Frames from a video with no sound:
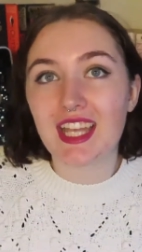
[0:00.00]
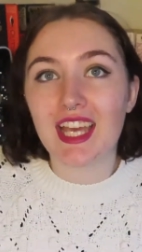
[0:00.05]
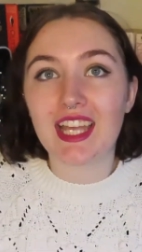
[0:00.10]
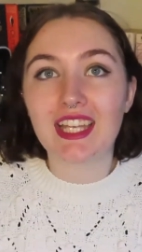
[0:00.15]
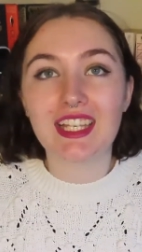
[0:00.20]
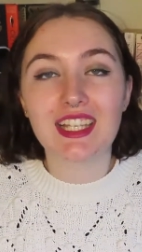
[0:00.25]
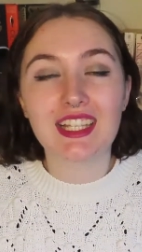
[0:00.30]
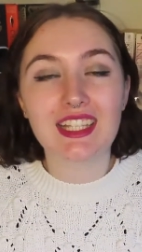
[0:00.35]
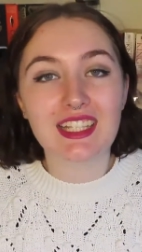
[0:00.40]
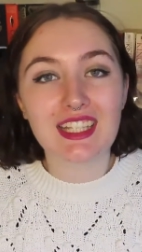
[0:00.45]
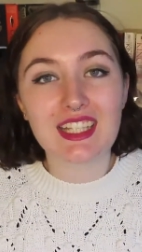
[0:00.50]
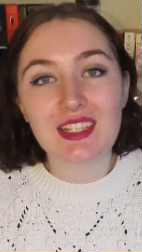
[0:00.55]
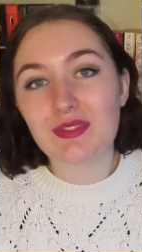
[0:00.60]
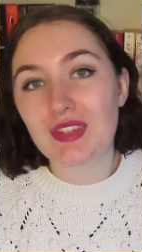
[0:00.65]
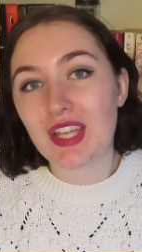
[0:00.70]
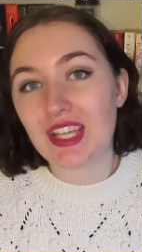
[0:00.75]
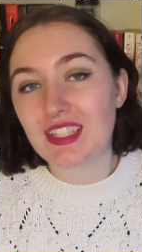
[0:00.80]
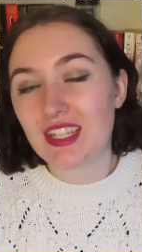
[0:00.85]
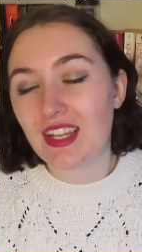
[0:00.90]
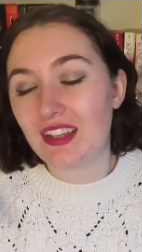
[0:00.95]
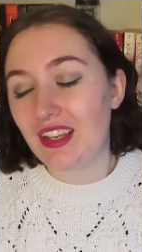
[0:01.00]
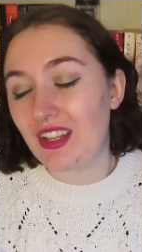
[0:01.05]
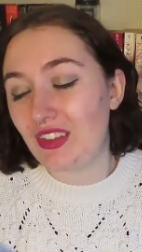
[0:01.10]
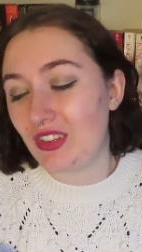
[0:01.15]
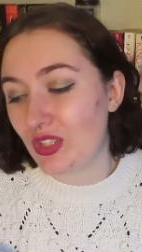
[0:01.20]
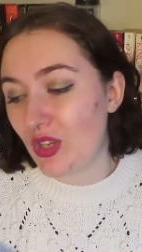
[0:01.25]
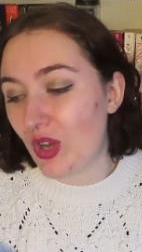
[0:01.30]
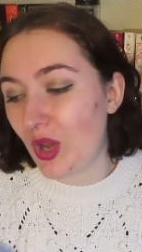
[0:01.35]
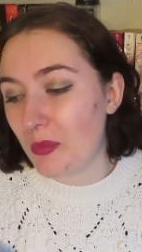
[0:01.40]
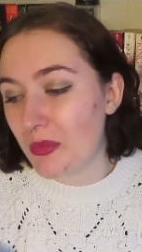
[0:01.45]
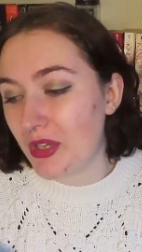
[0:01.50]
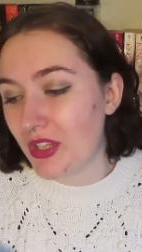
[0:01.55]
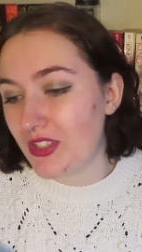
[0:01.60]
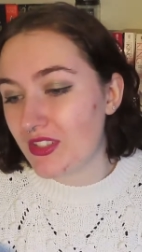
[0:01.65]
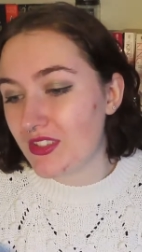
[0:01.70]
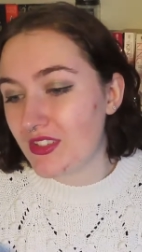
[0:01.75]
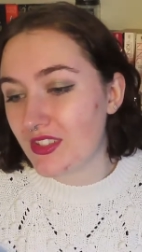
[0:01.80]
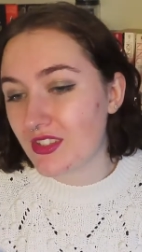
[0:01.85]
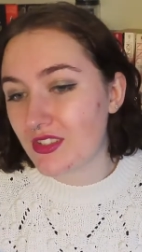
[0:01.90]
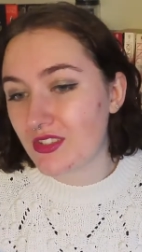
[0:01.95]
then leave that down in the
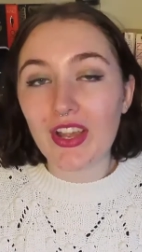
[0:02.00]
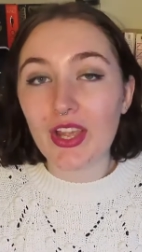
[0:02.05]
comments.